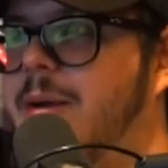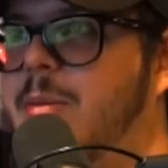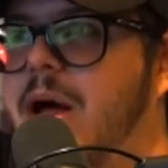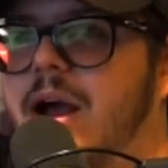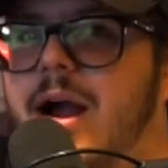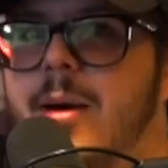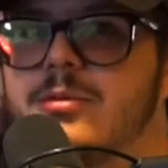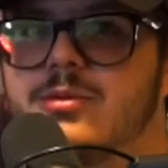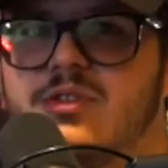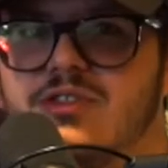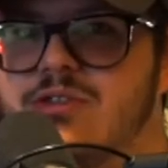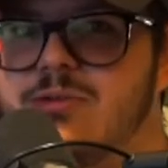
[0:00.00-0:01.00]
Black Ops
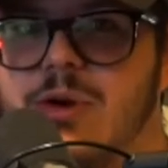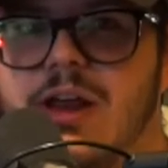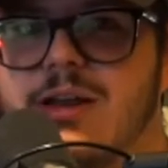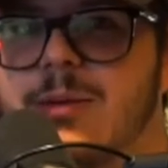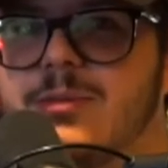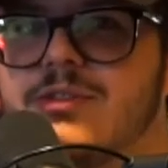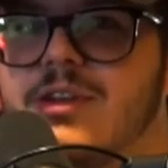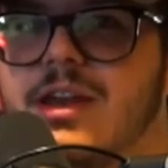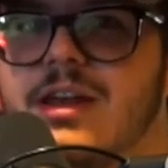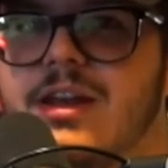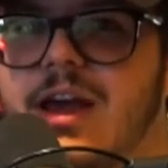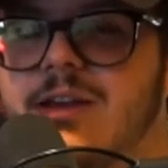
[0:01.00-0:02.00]
with just randoms
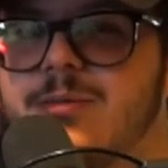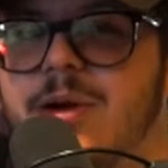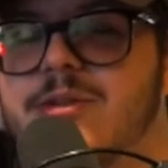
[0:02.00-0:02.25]
in Xbox